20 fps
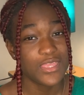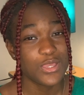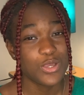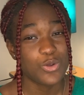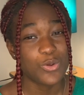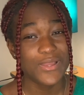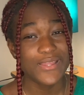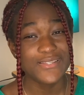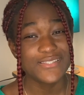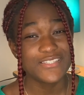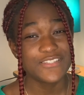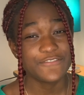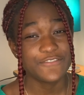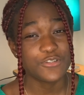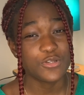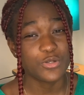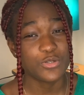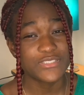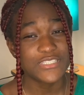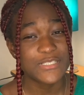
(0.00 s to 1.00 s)
quite
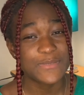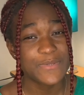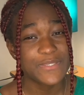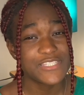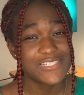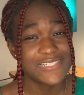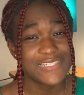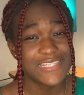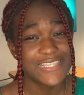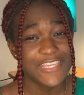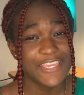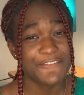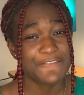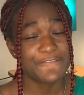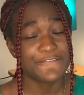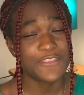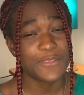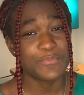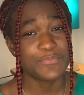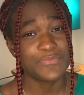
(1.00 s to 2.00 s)
difficult, especially
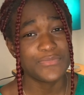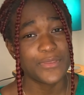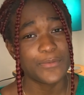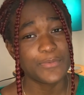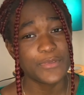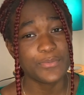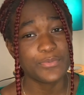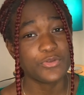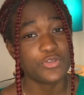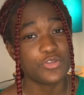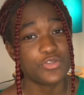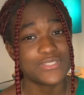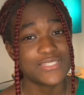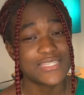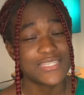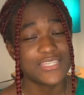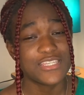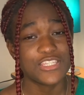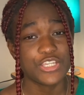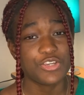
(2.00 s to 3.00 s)
if the people you're
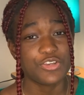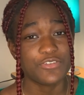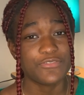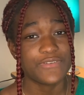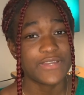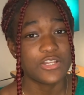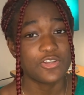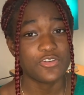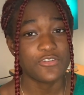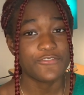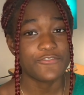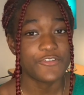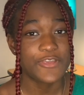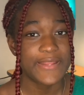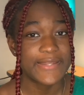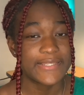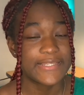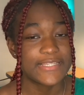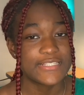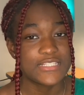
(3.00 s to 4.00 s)
taking care of are not
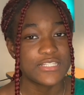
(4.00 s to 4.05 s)
friendly.